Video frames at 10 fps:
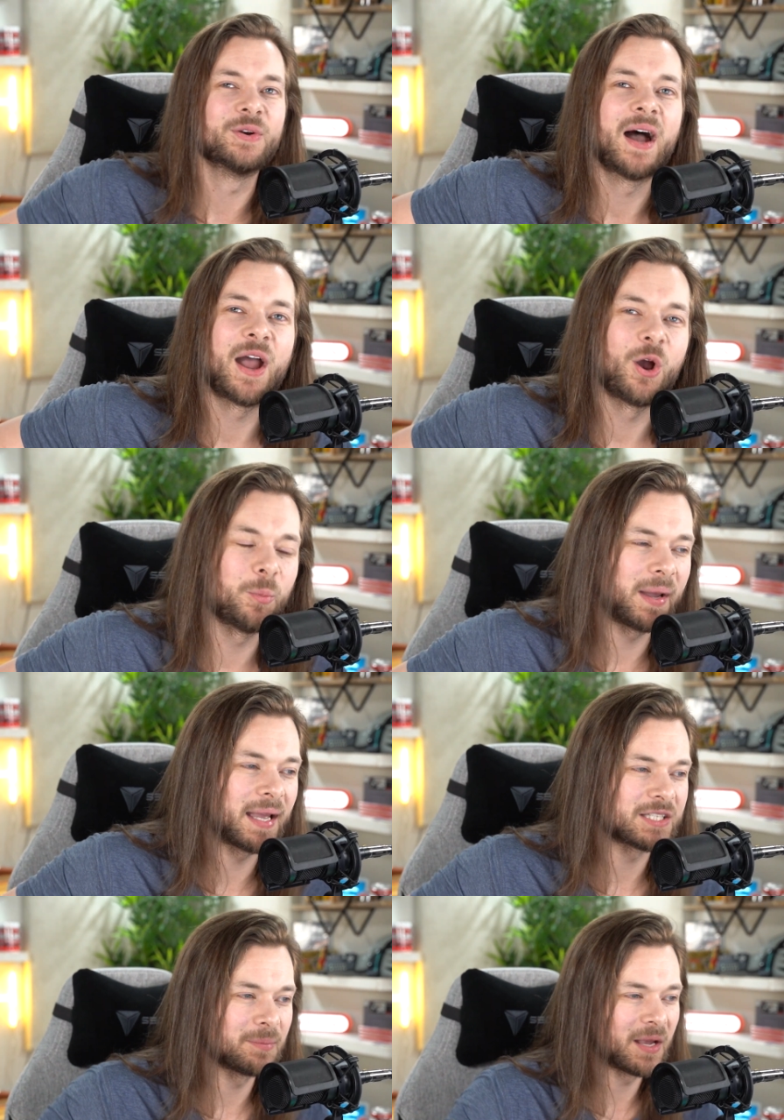you. I hope I
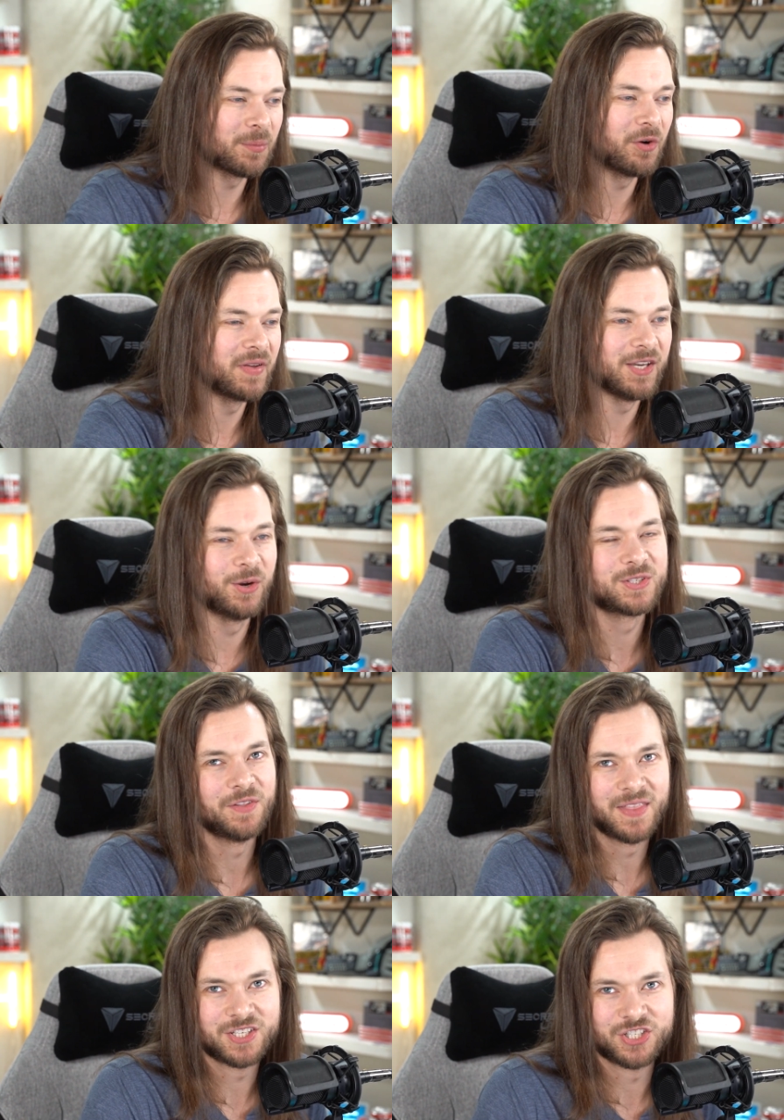get to make more
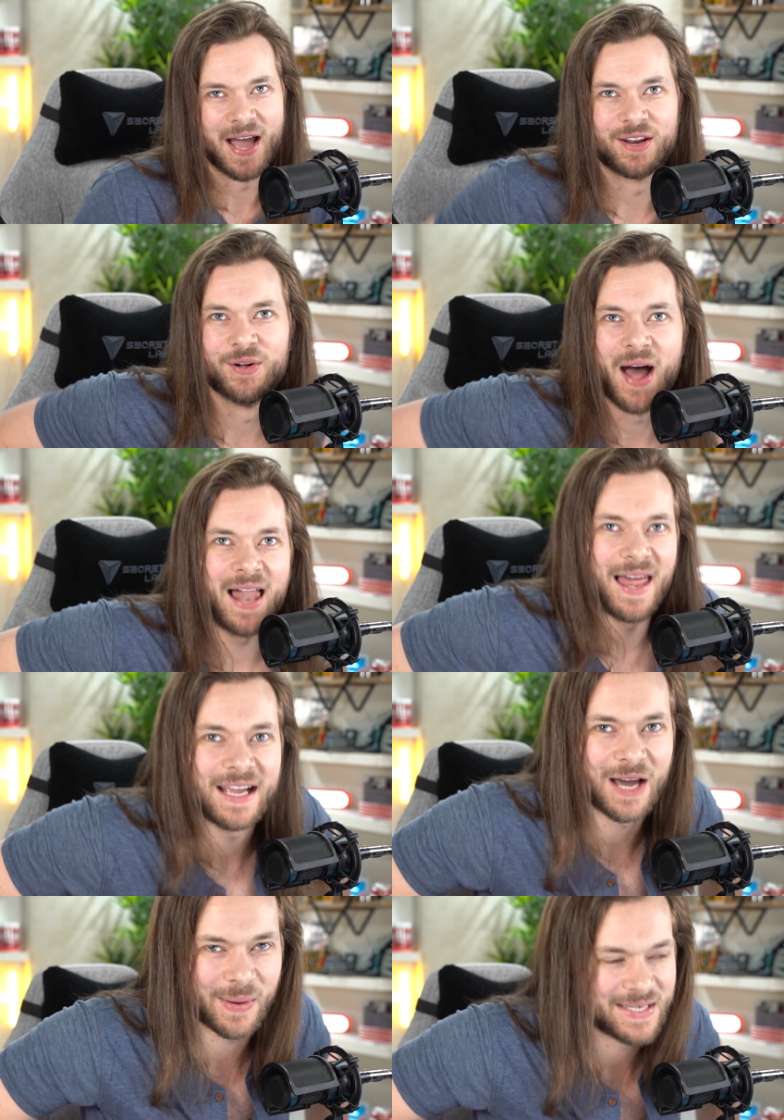videos on this channel. I
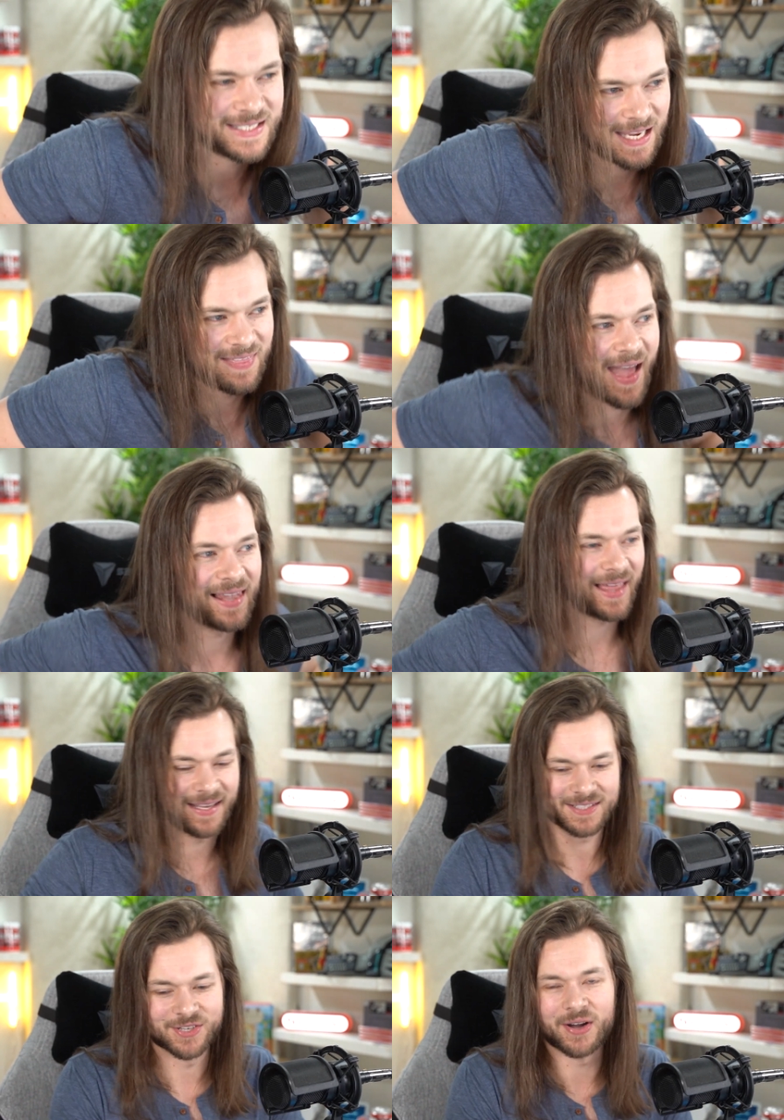like how I say that
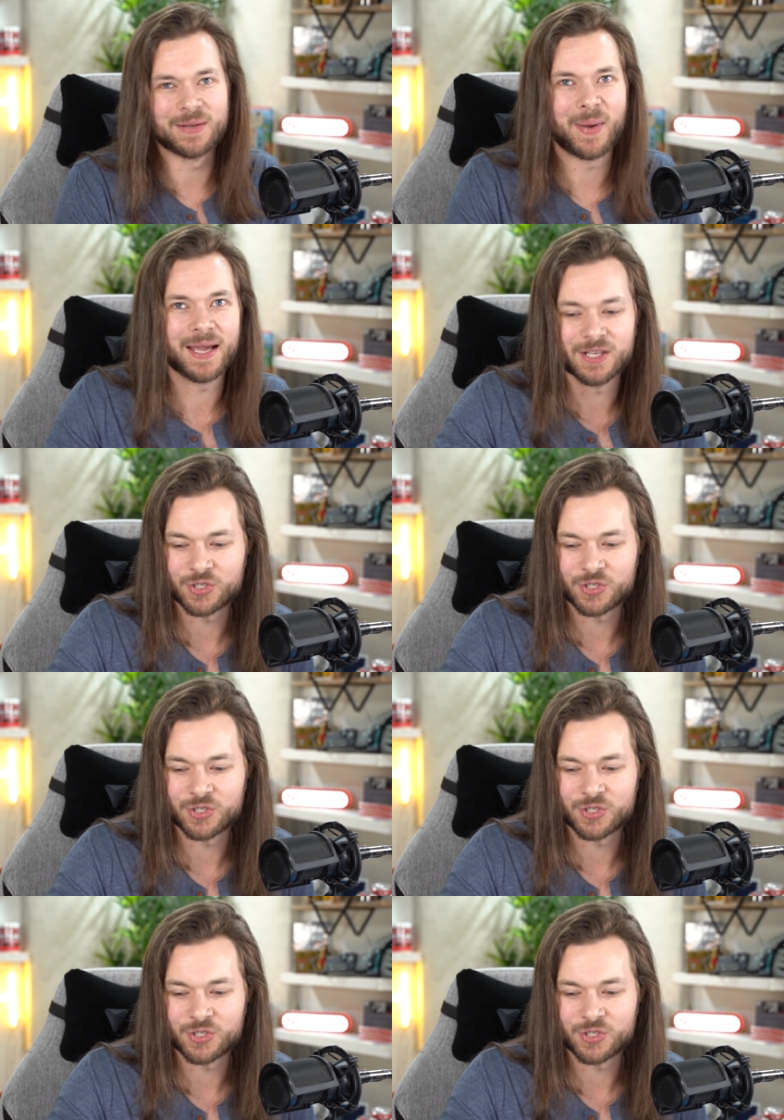like it's not in my